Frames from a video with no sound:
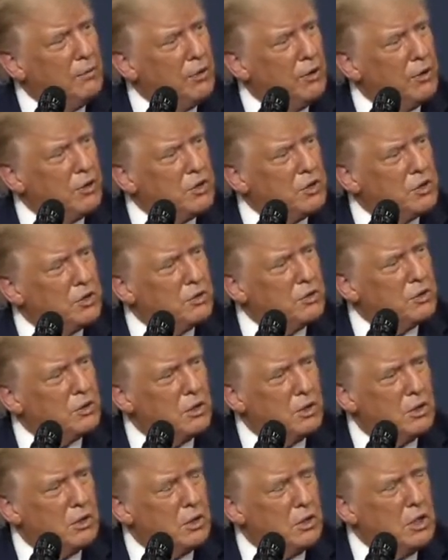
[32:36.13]
This
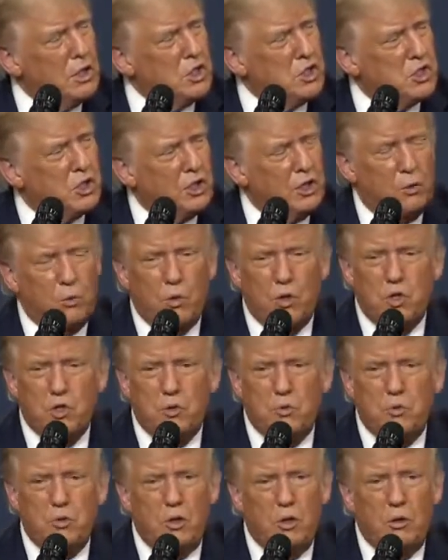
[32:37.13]
insulin,
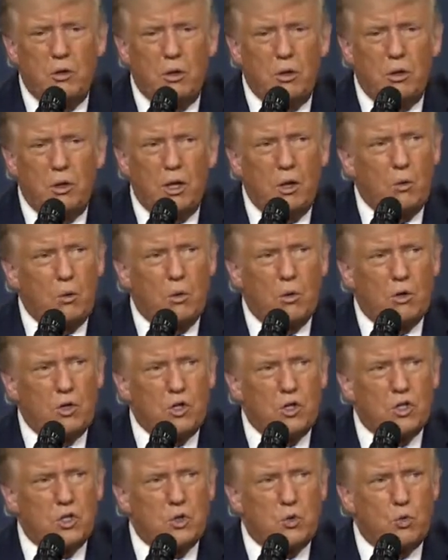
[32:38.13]
which they were
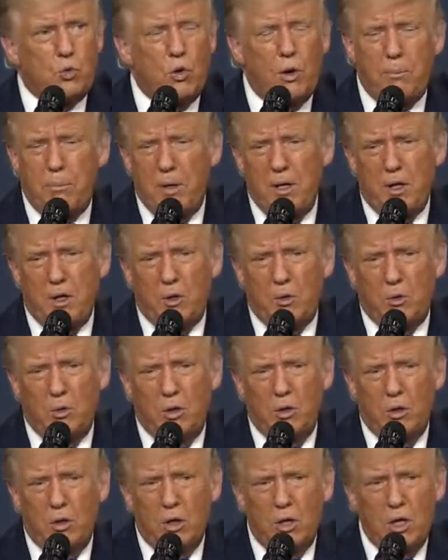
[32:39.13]
just ripping you
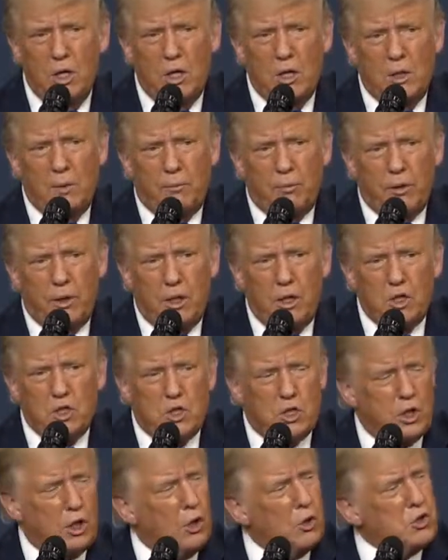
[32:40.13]
on, is
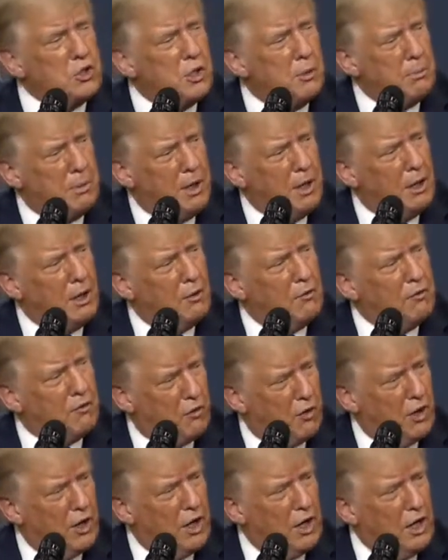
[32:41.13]
close to being
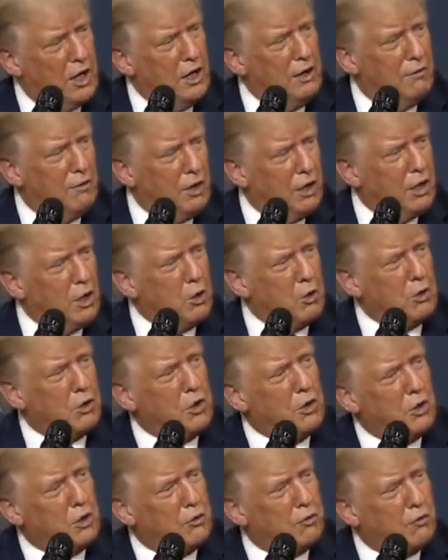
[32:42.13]
free, even lower
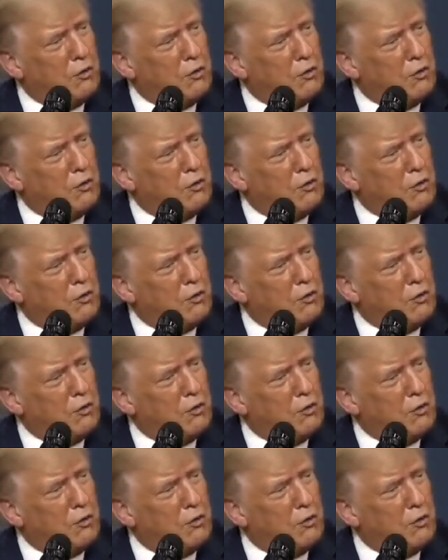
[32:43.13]
than the